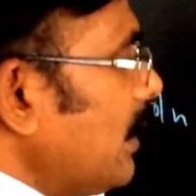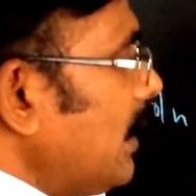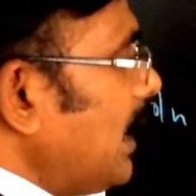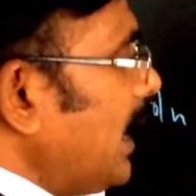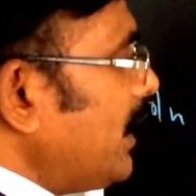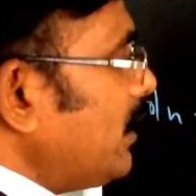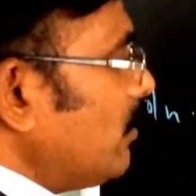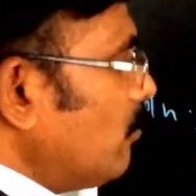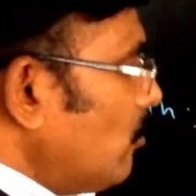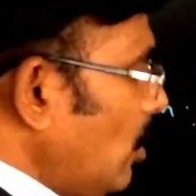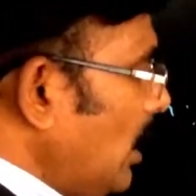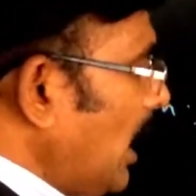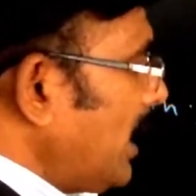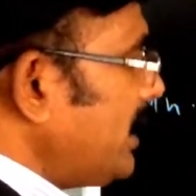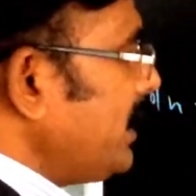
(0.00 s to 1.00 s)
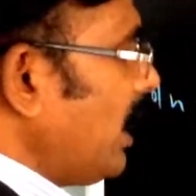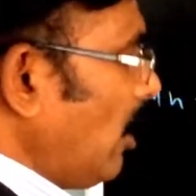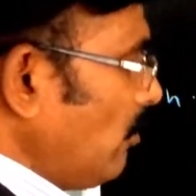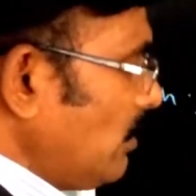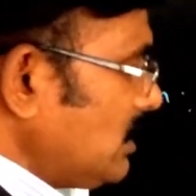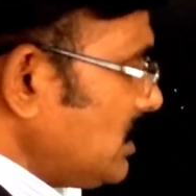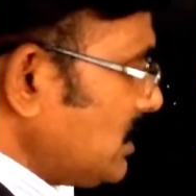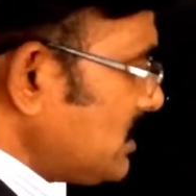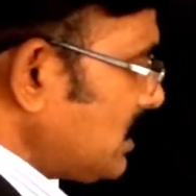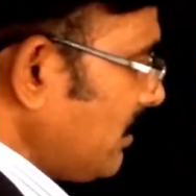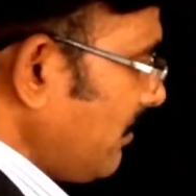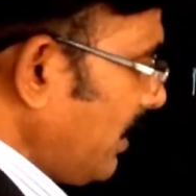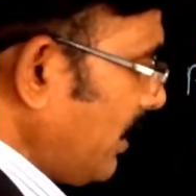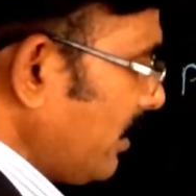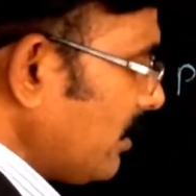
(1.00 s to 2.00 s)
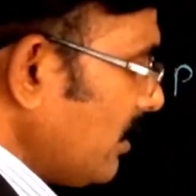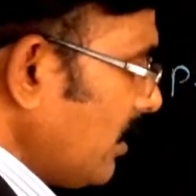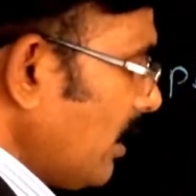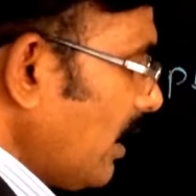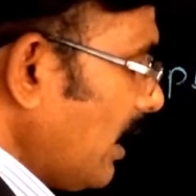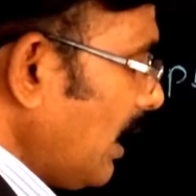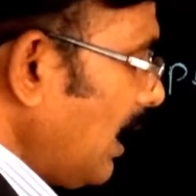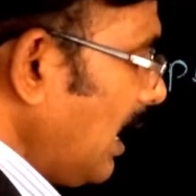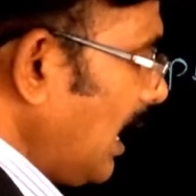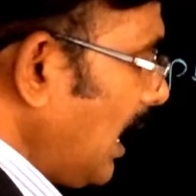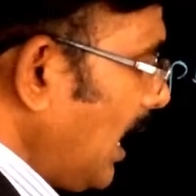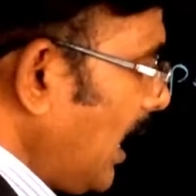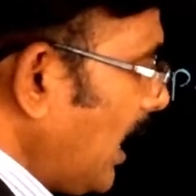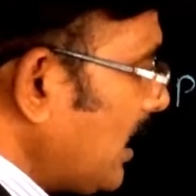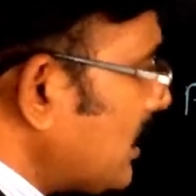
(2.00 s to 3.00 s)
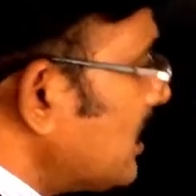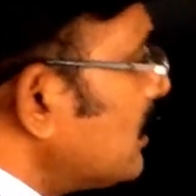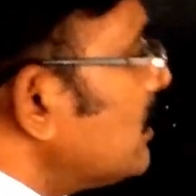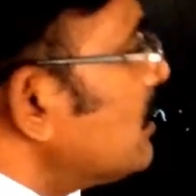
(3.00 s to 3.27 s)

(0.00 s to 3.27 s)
lead molarity how much is given? Log